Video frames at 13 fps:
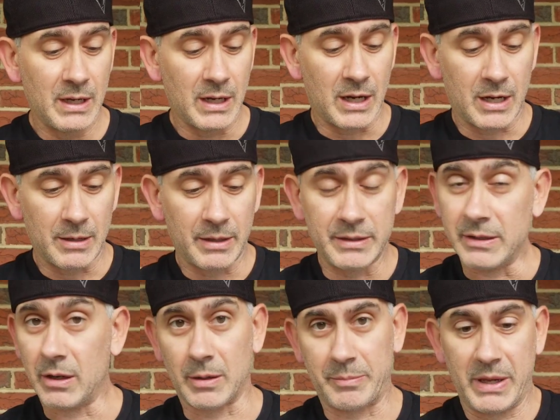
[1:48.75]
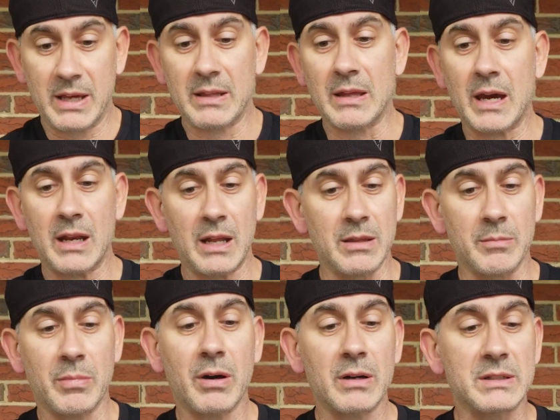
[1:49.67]
I did not pay that, and the
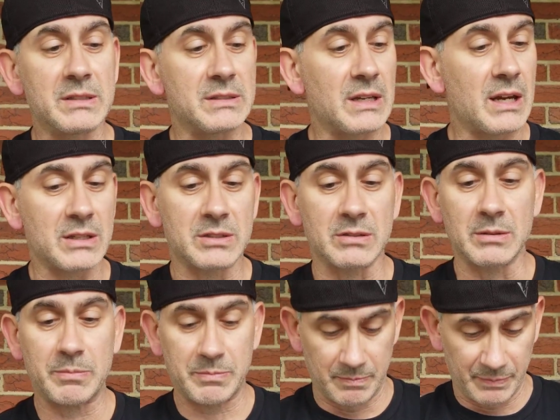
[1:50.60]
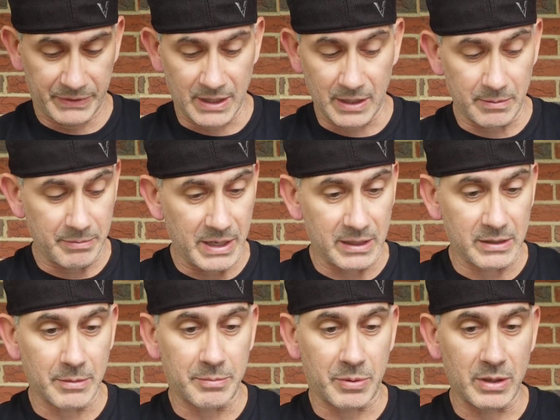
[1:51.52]
box is actually kind of banged
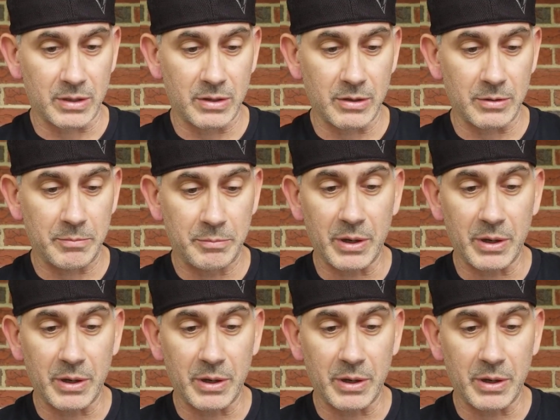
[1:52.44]
up pretty good.